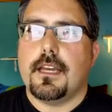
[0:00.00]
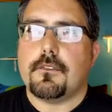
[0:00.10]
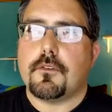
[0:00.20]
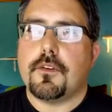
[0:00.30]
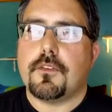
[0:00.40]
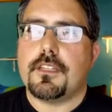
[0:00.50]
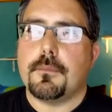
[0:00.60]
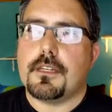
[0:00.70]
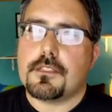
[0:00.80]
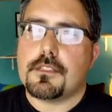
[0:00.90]
After 15
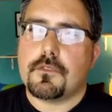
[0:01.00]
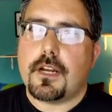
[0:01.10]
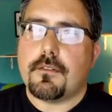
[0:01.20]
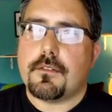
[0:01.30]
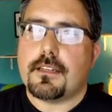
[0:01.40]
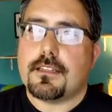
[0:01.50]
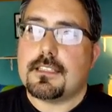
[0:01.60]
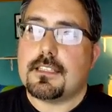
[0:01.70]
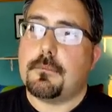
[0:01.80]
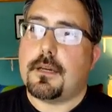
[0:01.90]
minutes of driving at
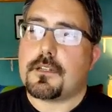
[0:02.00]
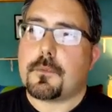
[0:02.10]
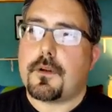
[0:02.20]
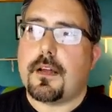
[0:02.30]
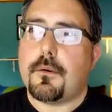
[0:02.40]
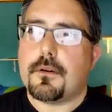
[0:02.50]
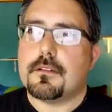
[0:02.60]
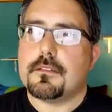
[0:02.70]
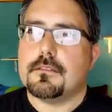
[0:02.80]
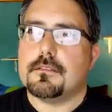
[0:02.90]
10 miles per hour,
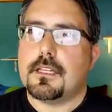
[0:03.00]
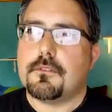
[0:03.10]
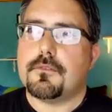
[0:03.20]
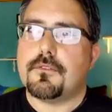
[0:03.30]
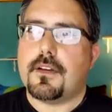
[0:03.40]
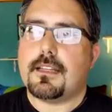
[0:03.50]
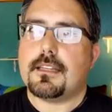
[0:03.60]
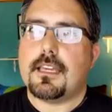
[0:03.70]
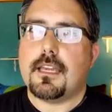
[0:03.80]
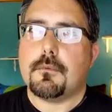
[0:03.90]
David
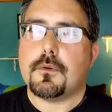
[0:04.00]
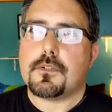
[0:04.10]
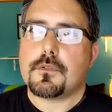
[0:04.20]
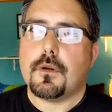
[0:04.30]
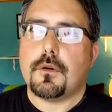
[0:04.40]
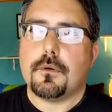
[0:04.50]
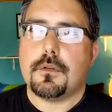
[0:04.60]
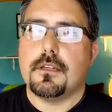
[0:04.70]
finally came to his road.